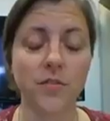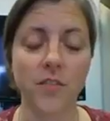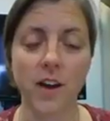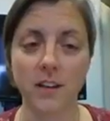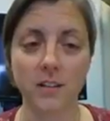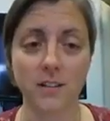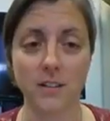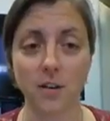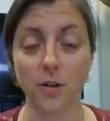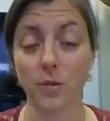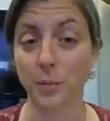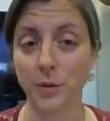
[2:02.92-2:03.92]
the file is
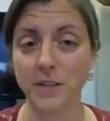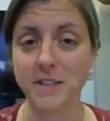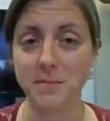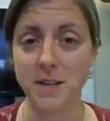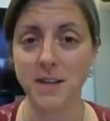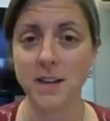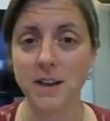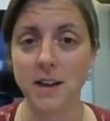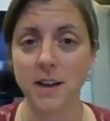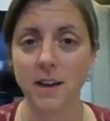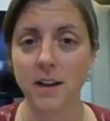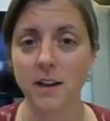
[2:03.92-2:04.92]
called Print Me,
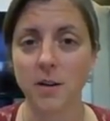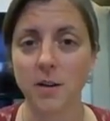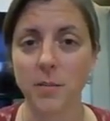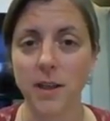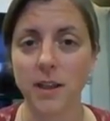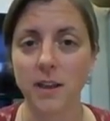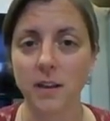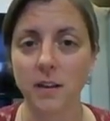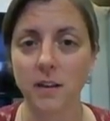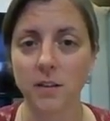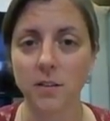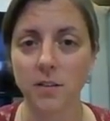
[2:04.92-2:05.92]

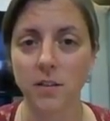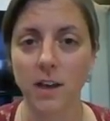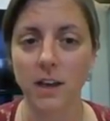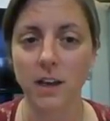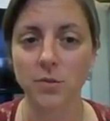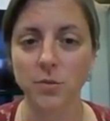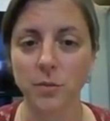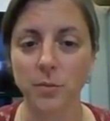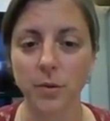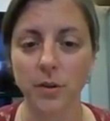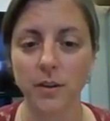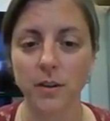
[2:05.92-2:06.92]
and the actual
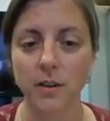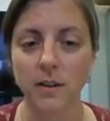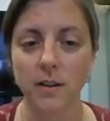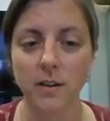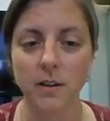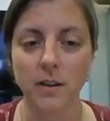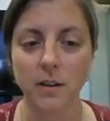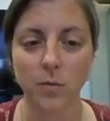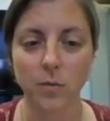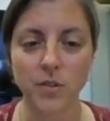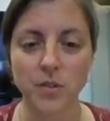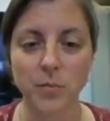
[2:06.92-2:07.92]
book,
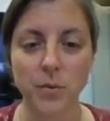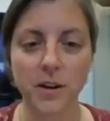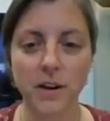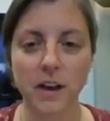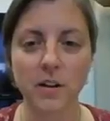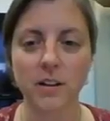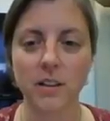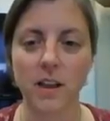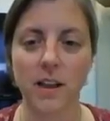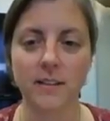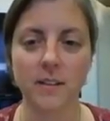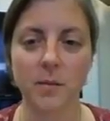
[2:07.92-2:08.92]
once you print it out, it
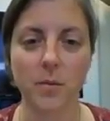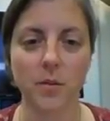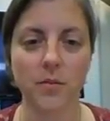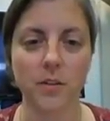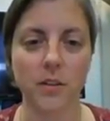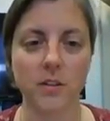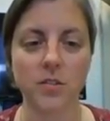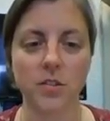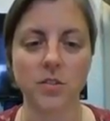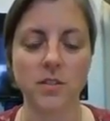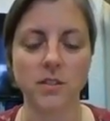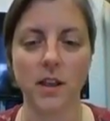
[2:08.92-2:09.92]
lines up perfectly, so
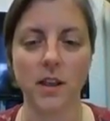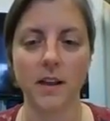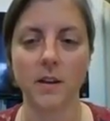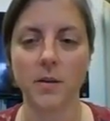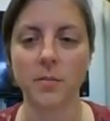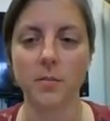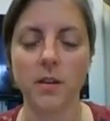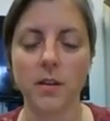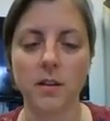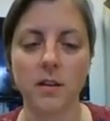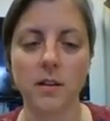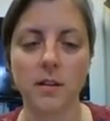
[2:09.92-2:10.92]
you can just line up
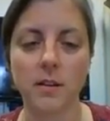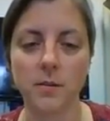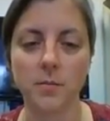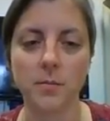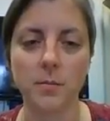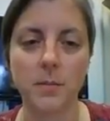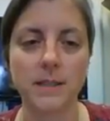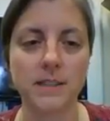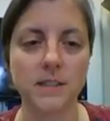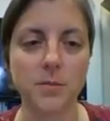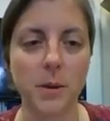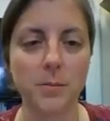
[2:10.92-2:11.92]
the
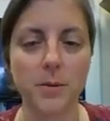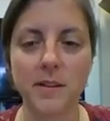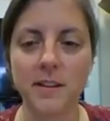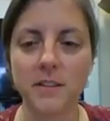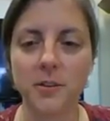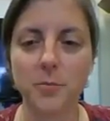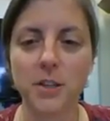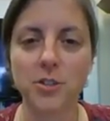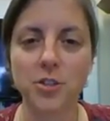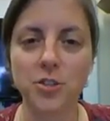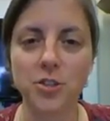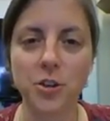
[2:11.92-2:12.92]
pieces of paper like the
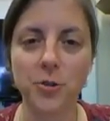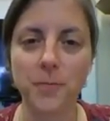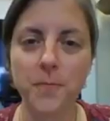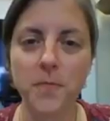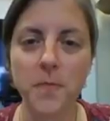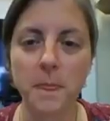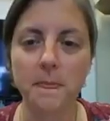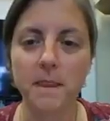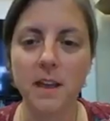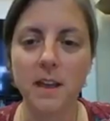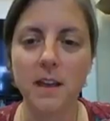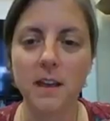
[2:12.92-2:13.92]
picture shown.
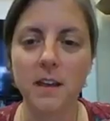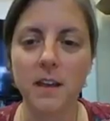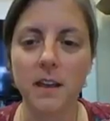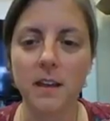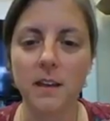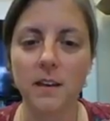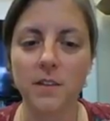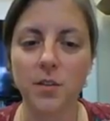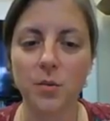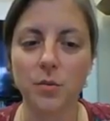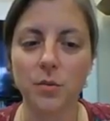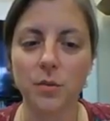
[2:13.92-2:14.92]
Okay,
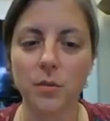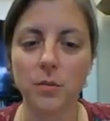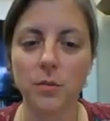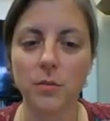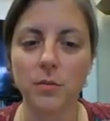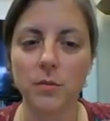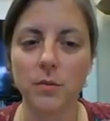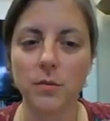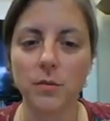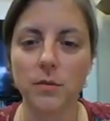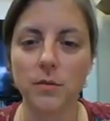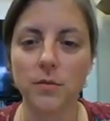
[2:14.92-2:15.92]
and you will
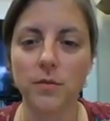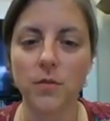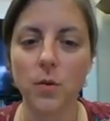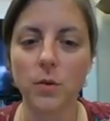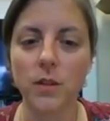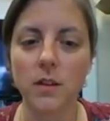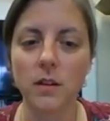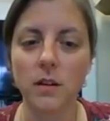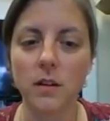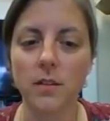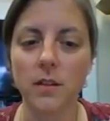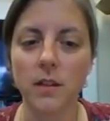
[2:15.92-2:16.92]
fold it
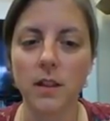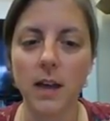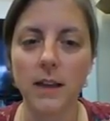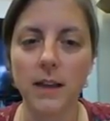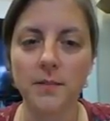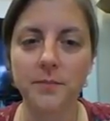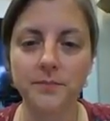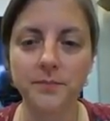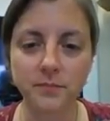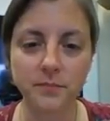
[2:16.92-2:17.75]
on the line,